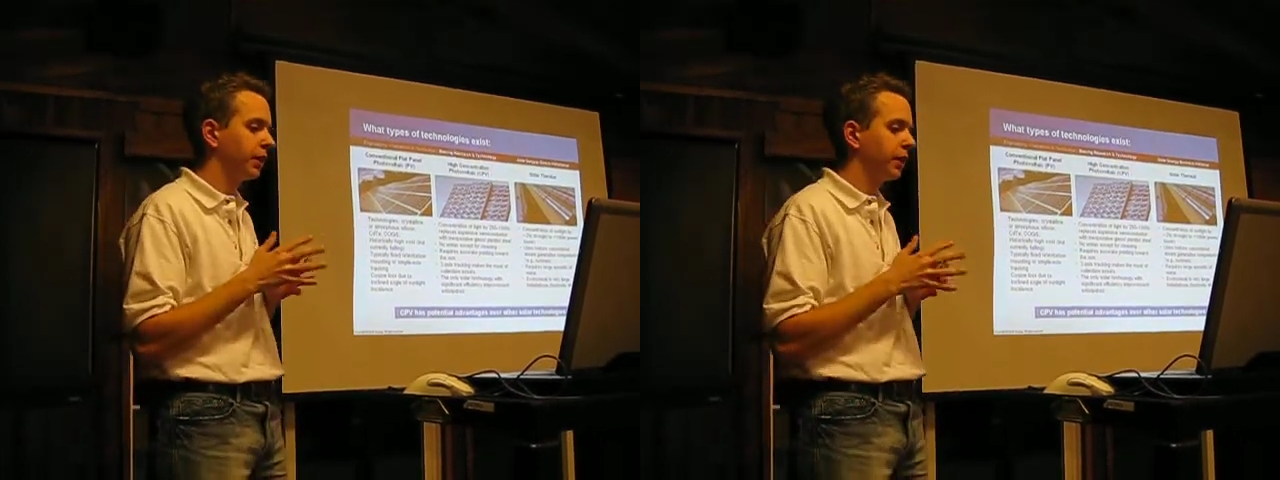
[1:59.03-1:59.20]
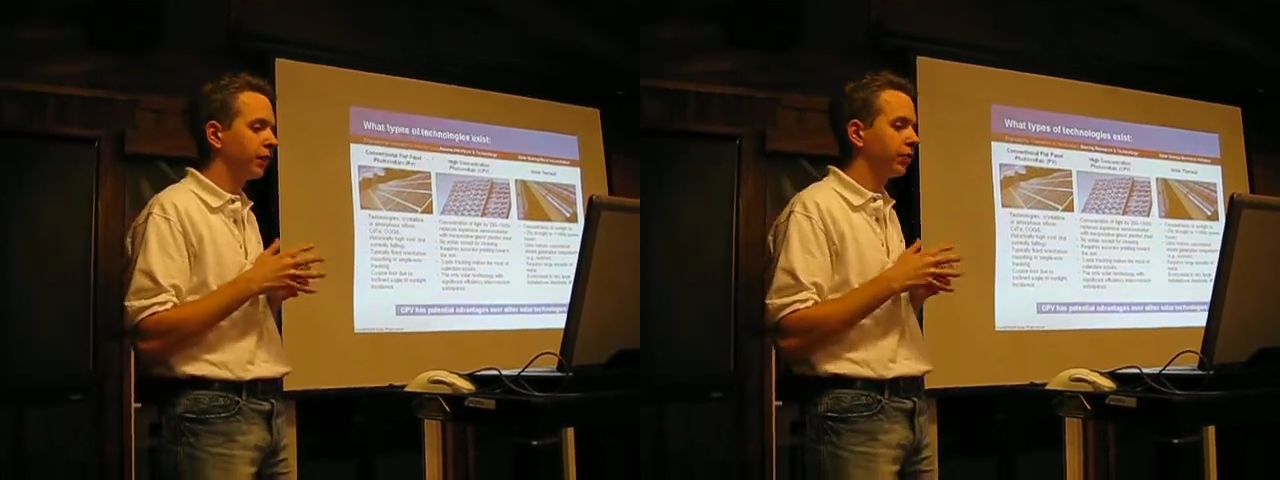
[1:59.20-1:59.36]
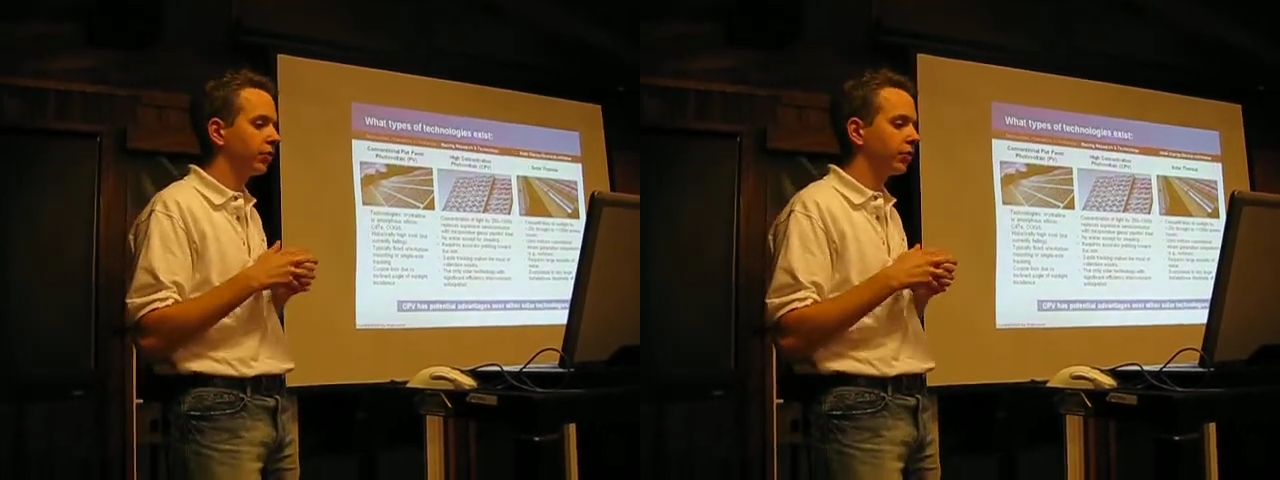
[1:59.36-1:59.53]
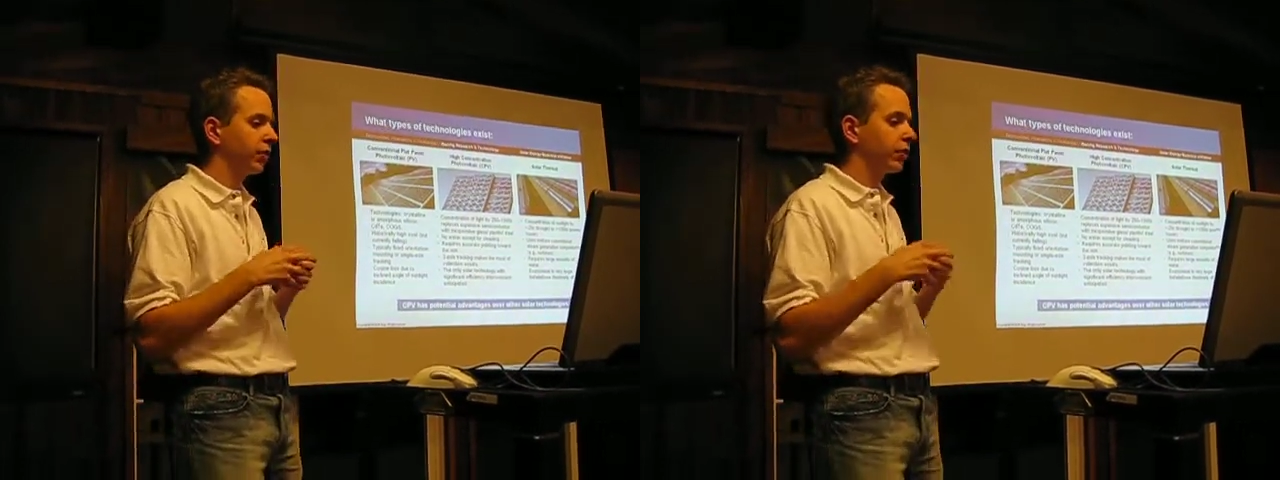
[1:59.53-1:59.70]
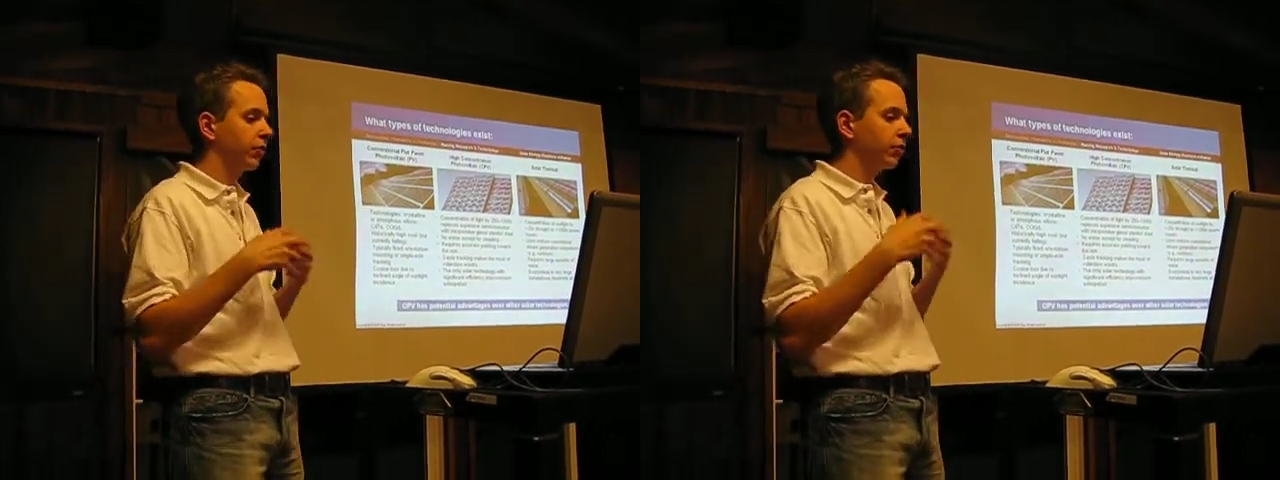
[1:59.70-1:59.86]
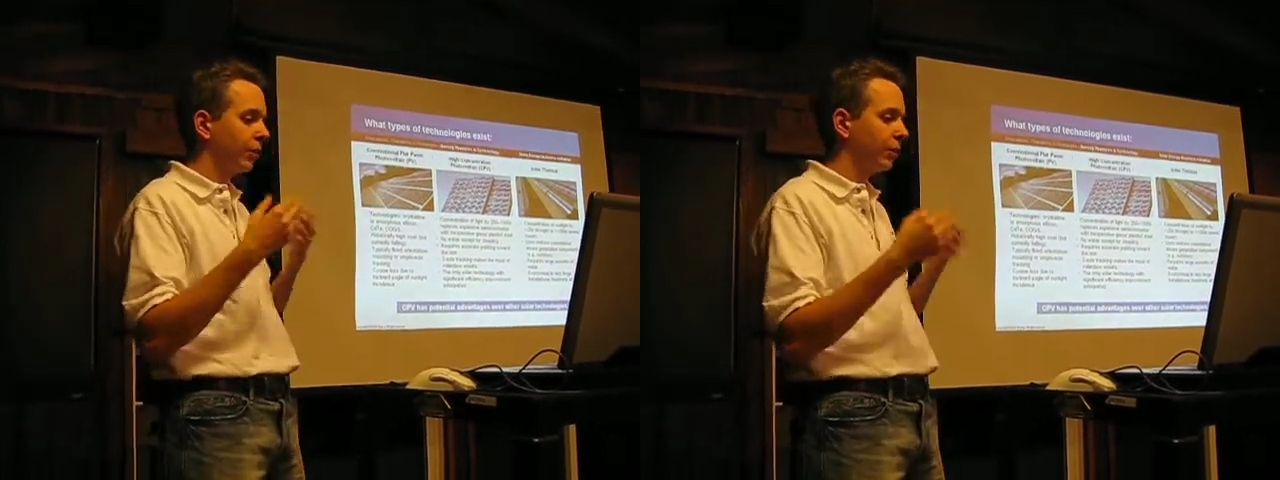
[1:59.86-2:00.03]
is
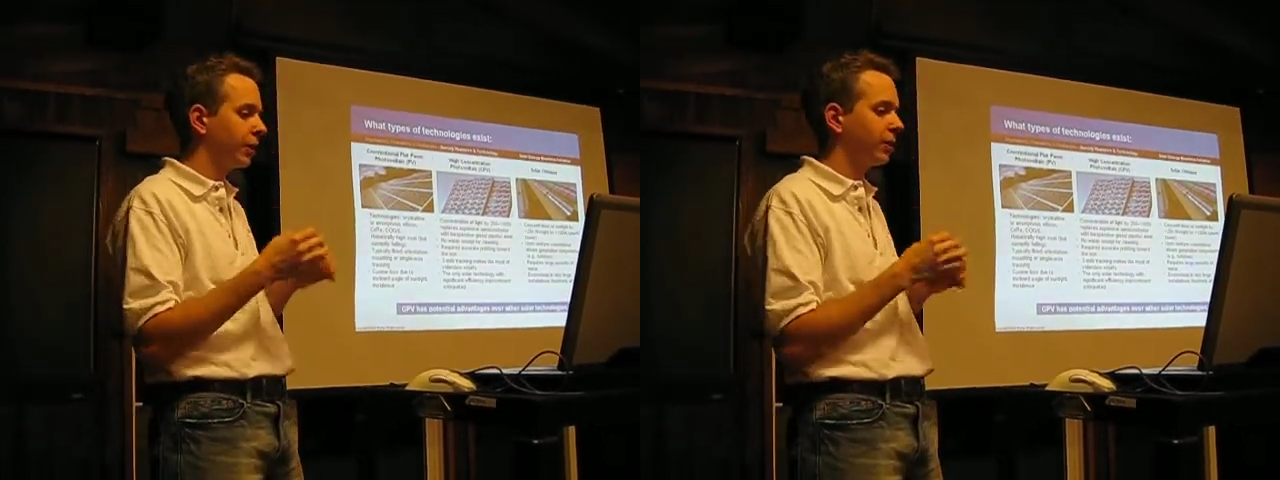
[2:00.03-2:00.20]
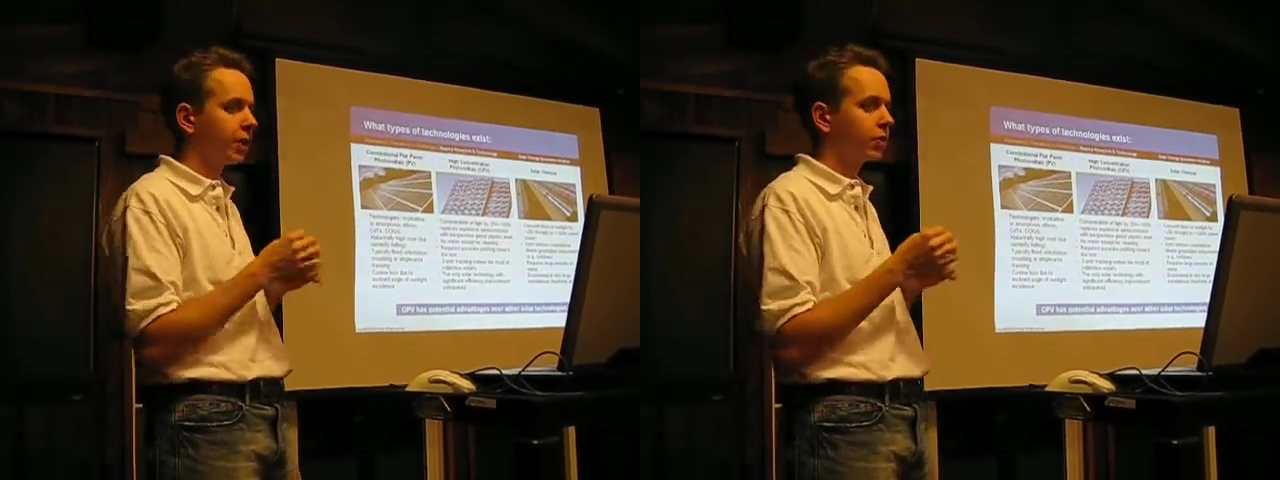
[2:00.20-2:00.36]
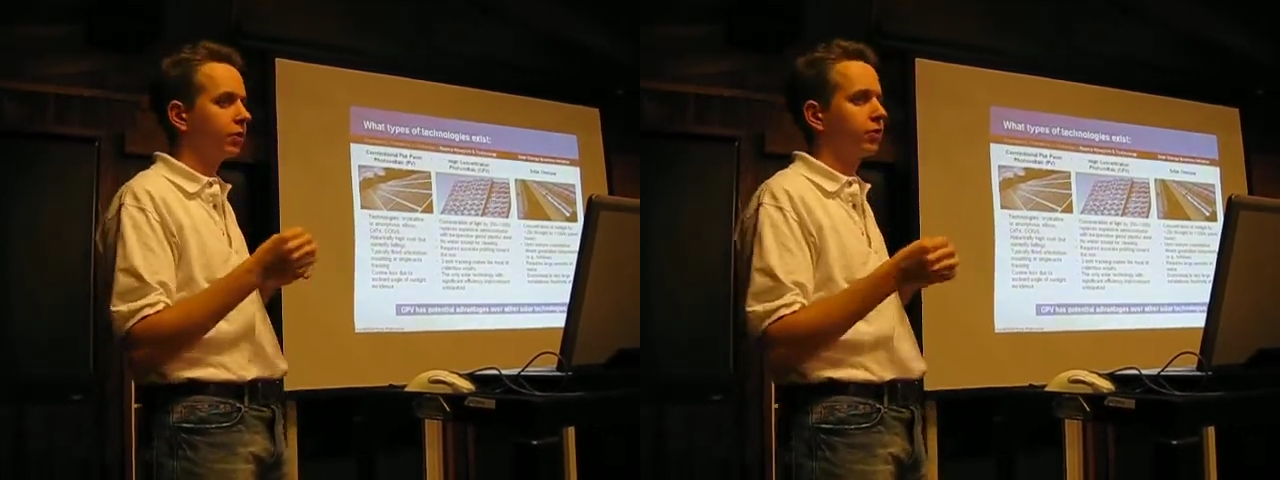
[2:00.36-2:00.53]
the semiconductor